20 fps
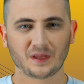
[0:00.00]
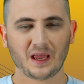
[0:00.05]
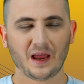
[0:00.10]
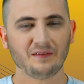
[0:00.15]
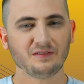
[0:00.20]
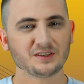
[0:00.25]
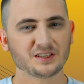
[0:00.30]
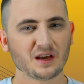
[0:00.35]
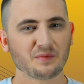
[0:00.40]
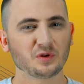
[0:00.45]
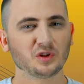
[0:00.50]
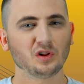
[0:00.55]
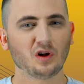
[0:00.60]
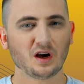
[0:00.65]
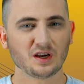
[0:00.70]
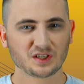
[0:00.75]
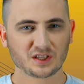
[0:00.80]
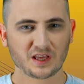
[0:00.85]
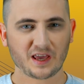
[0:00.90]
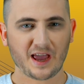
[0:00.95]
Every time you
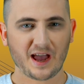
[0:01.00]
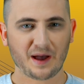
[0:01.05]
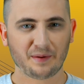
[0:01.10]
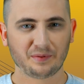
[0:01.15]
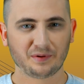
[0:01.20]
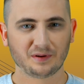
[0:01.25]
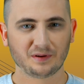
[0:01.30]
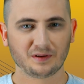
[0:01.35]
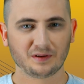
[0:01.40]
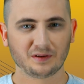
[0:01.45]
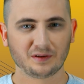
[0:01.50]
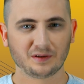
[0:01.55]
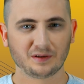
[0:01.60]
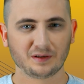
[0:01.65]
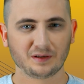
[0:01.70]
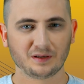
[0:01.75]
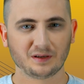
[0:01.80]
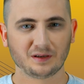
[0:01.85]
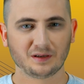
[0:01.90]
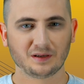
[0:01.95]
launch the app,
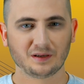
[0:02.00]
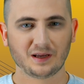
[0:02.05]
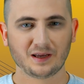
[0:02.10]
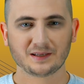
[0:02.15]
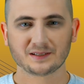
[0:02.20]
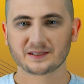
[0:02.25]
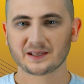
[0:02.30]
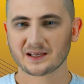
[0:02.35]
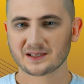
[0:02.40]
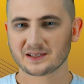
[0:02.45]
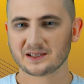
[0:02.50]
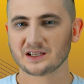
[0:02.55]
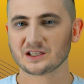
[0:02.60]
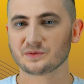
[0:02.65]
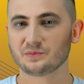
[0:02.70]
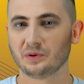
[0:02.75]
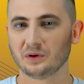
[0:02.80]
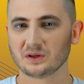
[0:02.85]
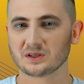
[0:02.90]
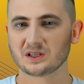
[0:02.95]
Six Sense
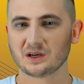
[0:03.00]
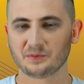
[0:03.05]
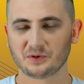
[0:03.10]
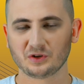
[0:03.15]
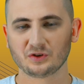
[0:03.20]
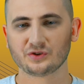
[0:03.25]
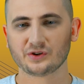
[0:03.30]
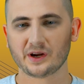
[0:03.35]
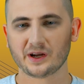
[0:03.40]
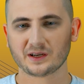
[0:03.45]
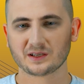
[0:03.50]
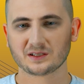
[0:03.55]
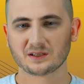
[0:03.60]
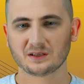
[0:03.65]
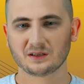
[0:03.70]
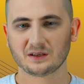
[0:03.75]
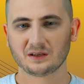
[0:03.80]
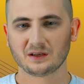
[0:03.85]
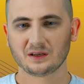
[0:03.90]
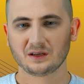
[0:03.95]
pulls up new tracks.
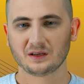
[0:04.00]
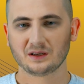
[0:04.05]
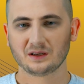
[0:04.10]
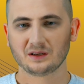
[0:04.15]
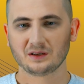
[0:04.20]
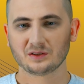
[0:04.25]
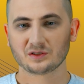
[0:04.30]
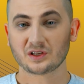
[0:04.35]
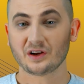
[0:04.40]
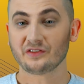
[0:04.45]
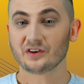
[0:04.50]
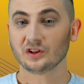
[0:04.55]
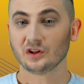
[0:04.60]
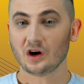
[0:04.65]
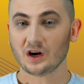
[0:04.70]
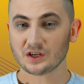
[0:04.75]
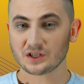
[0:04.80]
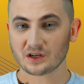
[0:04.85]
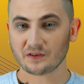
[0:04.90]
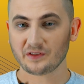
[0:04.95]
So every
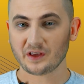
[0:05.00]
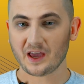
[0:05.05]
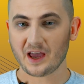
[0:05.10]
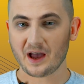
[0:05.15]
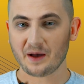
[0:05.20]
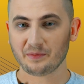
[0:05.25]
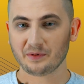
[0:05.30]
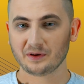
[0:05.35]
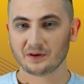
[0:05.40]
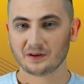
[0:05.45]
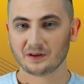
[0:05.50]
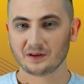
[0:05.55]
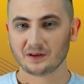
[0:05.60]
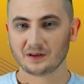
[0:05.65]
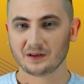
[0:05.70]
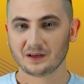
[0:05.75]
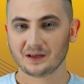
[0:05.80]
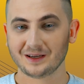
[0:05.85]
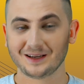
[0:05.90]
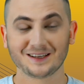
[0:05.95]
launch of the app,
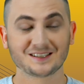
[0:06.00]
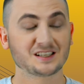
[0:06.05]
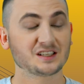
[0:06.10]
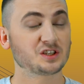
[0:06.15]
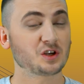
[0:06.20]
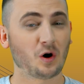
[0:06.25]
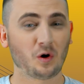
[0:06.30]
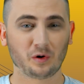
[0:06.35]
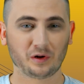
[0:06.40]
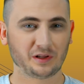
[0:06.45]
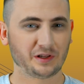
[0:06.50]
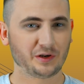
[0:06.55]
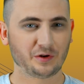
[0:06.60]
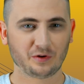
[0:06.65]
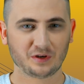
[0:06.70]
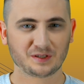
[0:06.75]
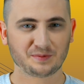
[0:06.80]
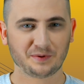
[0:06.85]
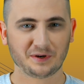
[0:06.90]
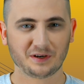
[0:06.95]
it's a totally new
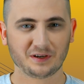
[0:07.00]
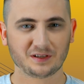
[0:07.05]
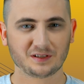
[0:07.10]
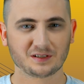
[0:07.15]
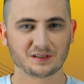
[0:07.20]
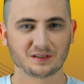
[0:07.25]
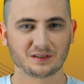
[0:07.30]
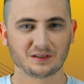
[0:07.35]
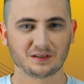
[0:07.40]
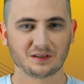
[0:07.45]
experience.